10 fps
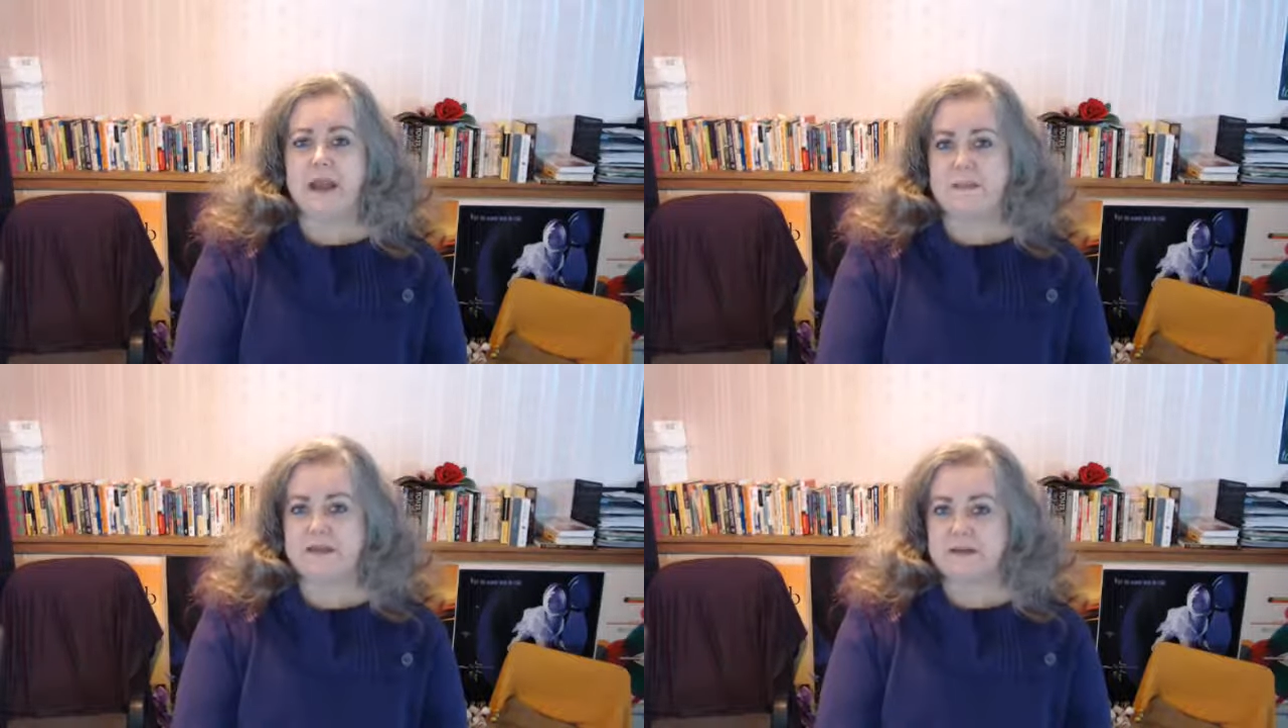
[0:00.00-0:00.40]

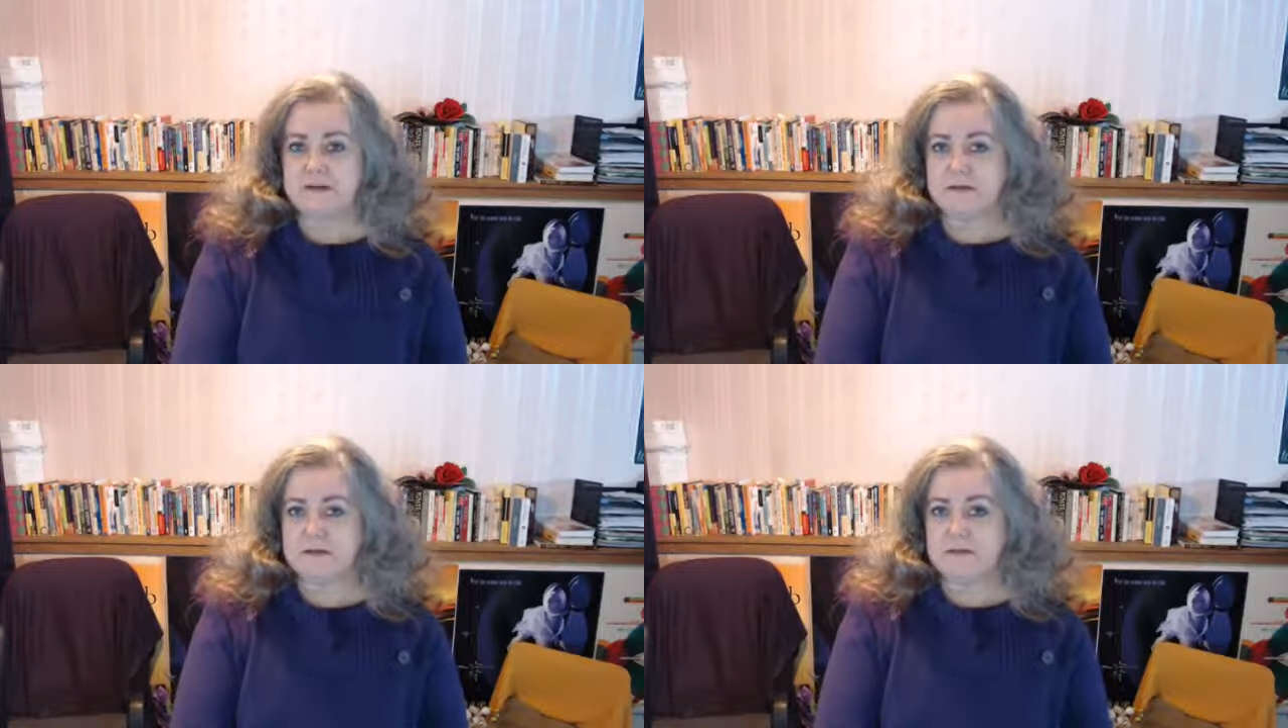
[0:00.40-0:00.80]

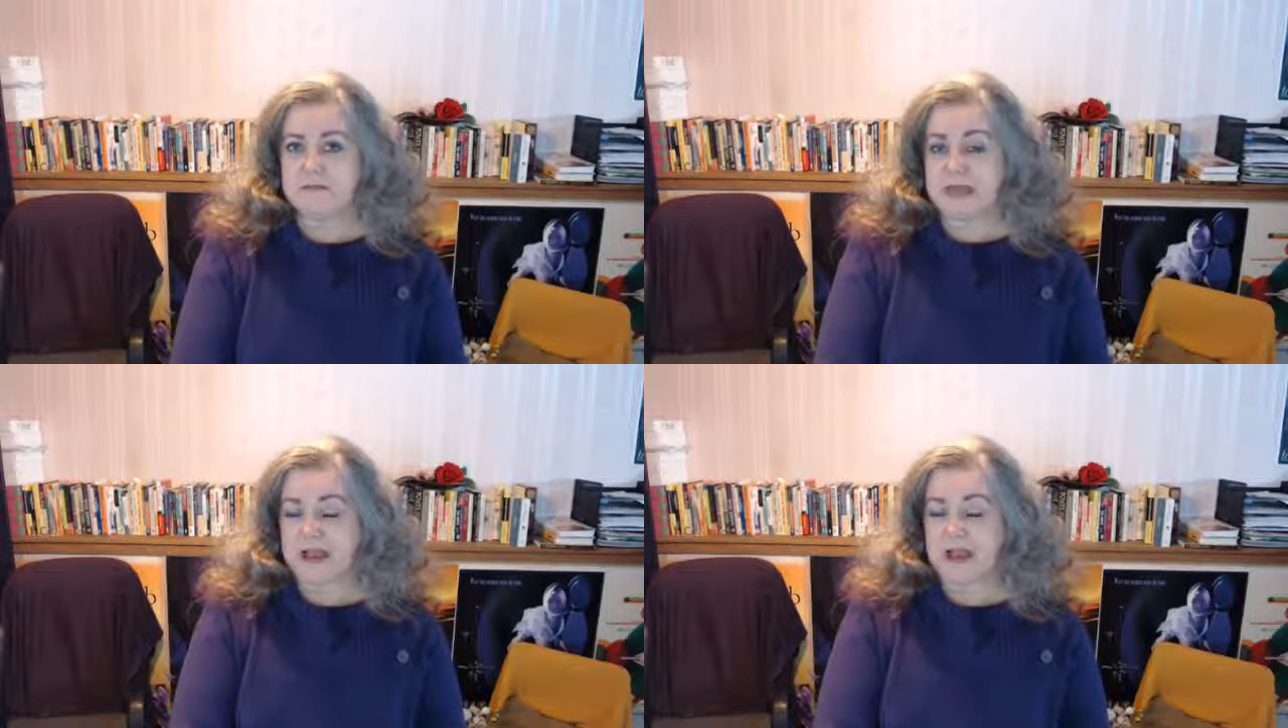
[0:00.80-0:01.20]
Amazon's
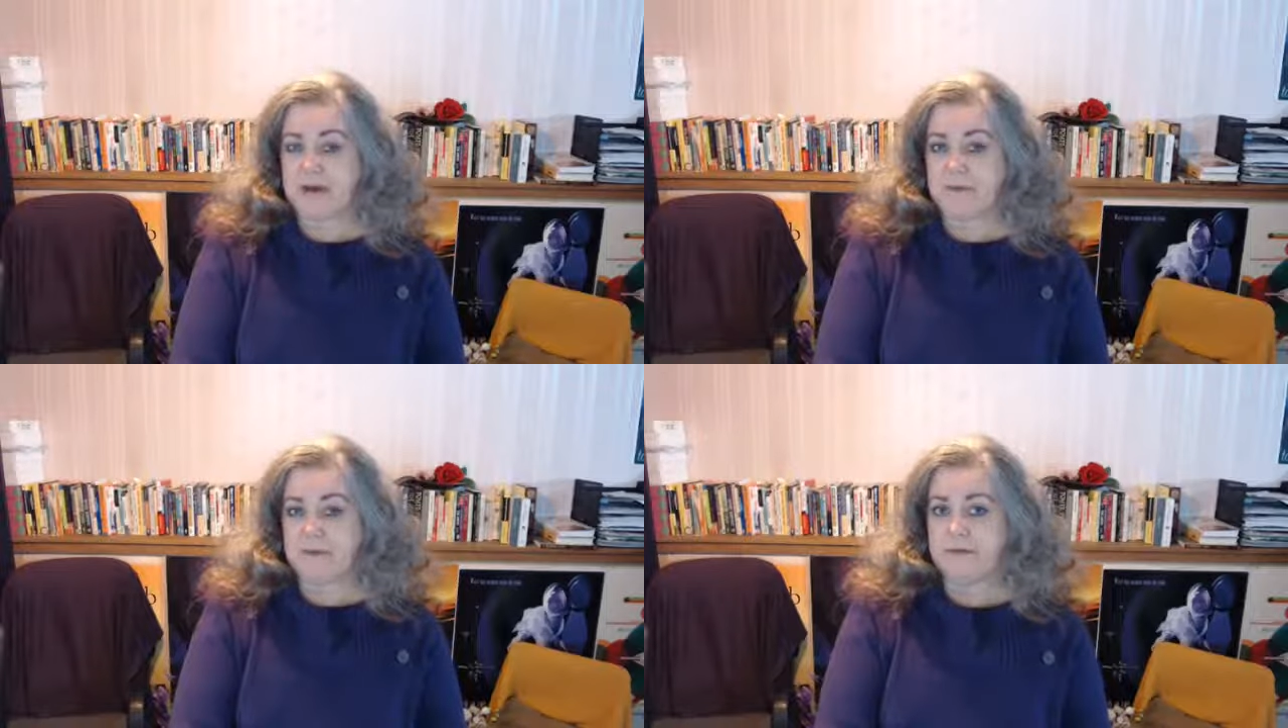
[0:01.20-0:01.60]

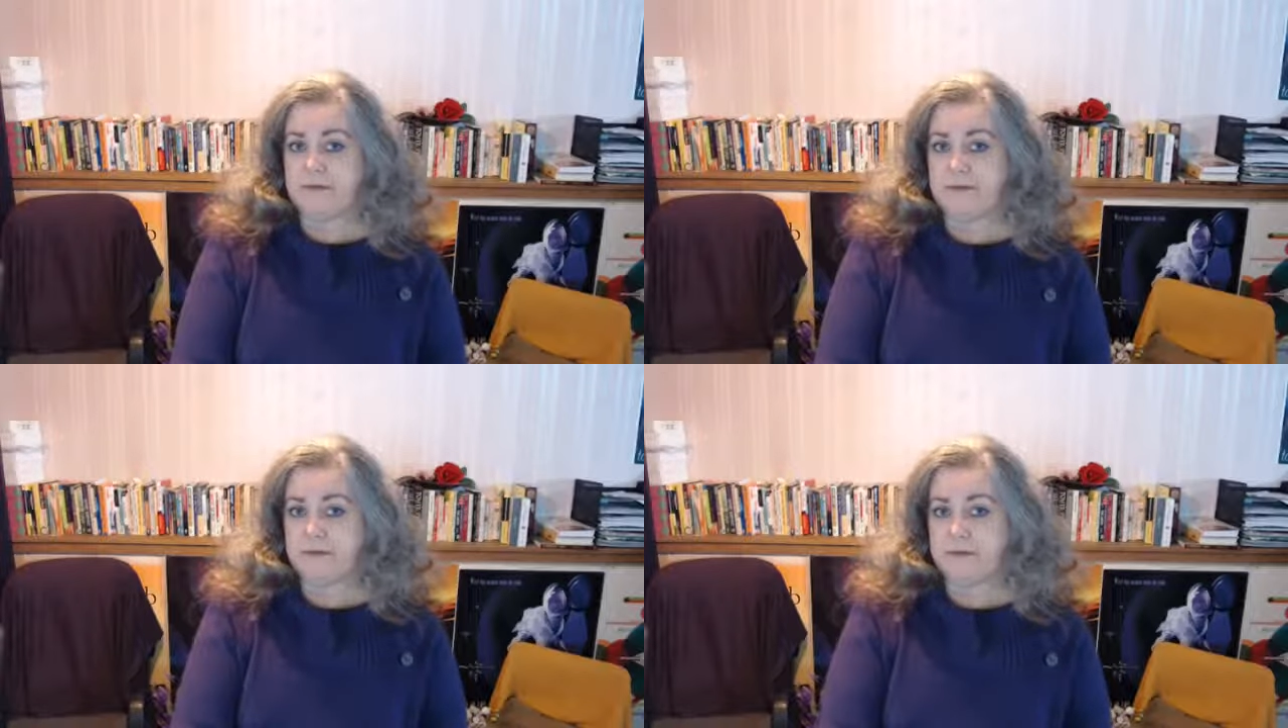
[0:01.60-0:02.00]
backup
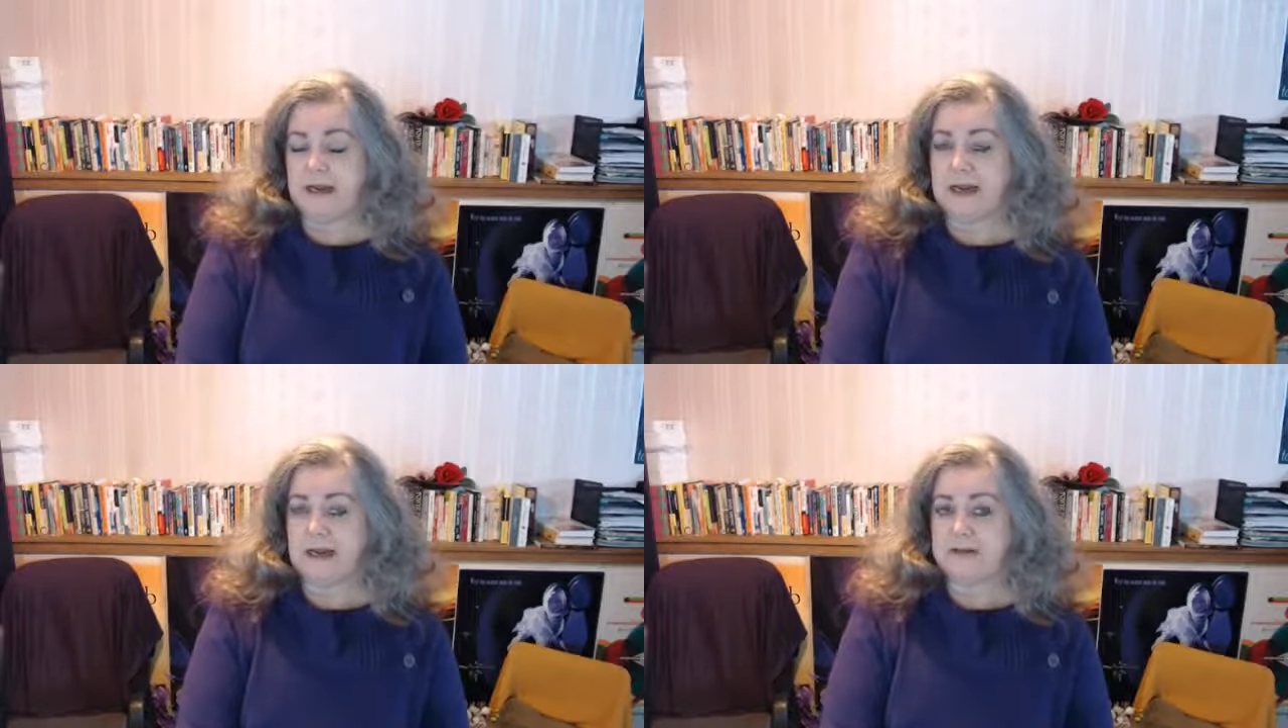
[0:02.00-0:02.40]

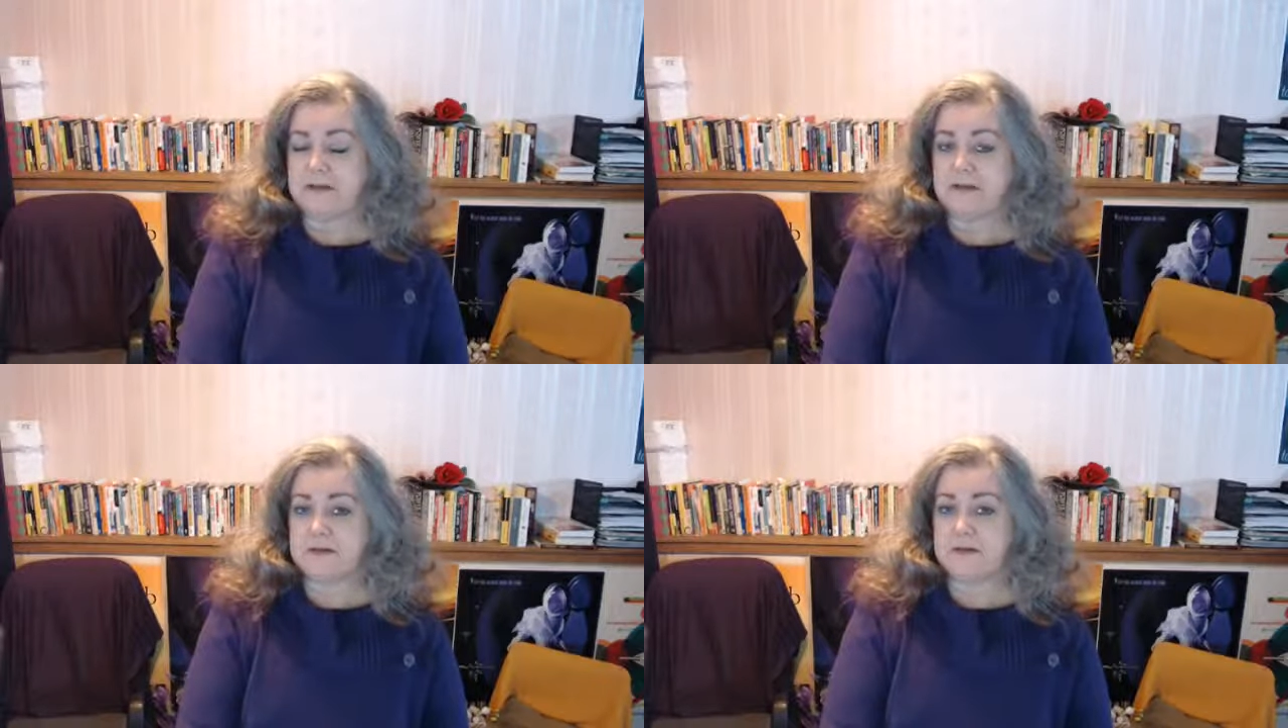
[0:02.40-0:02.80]
cloud
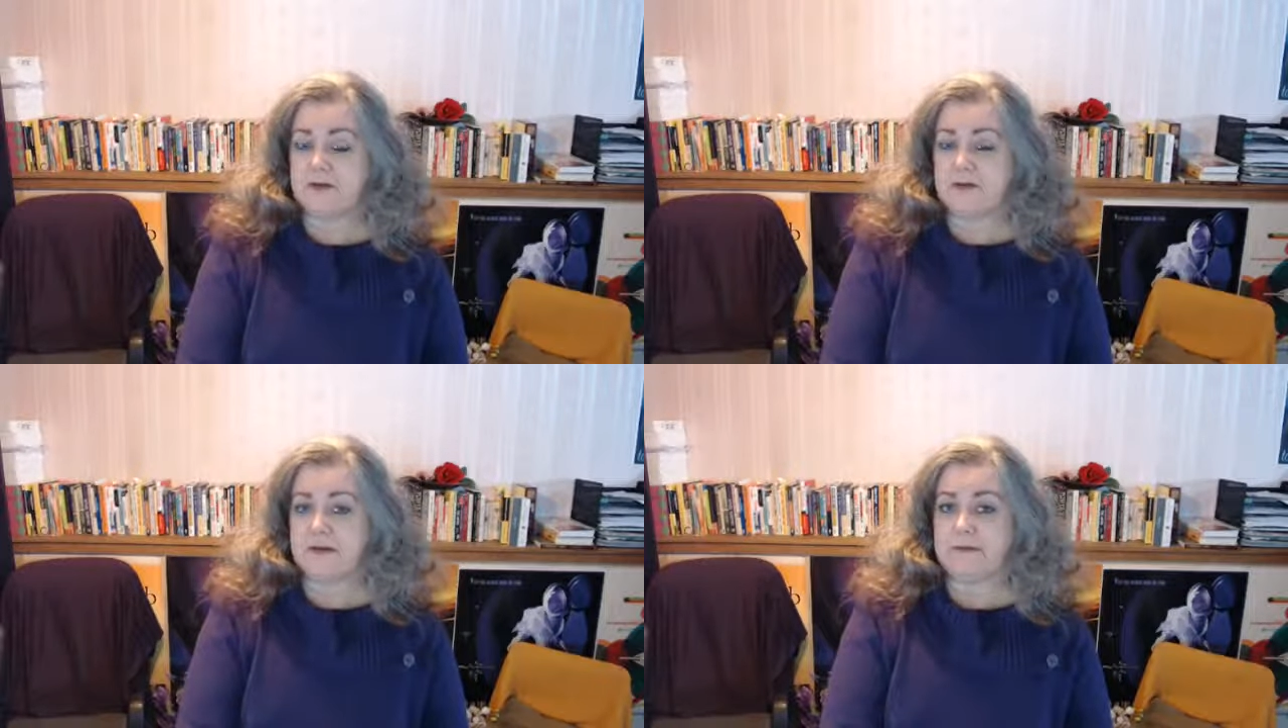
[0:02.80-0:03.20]

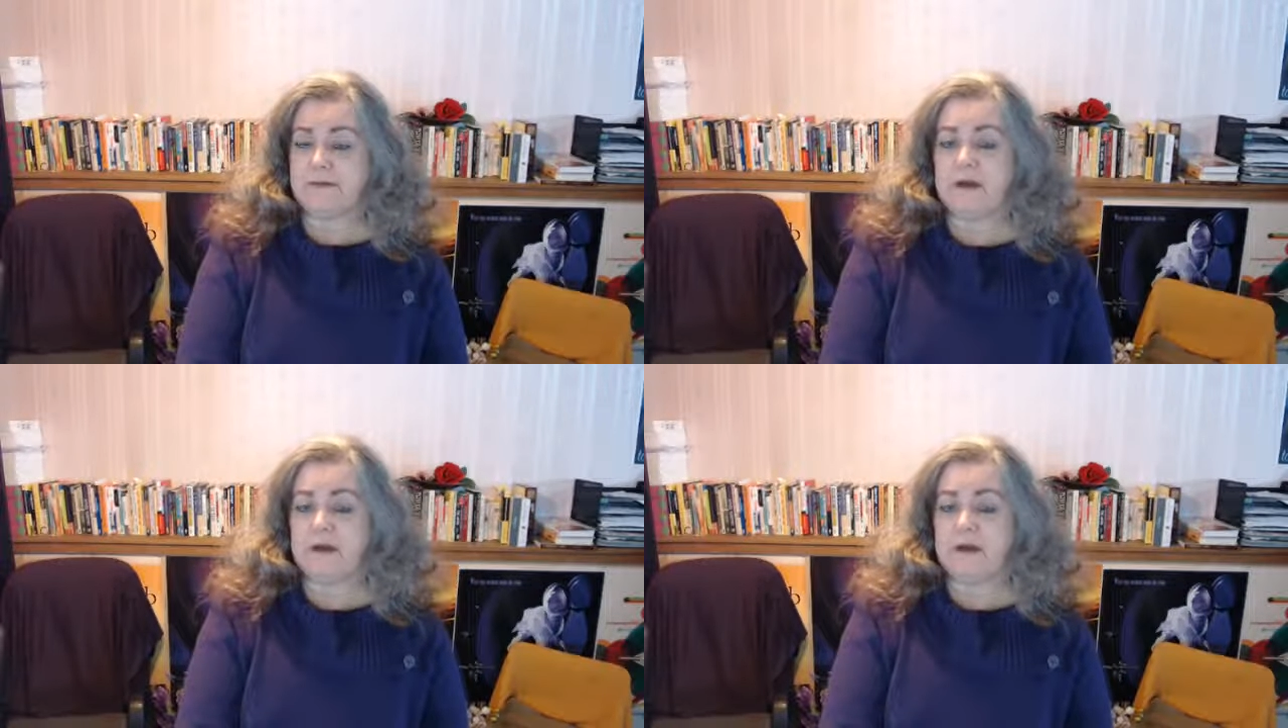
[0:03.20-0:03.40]
server.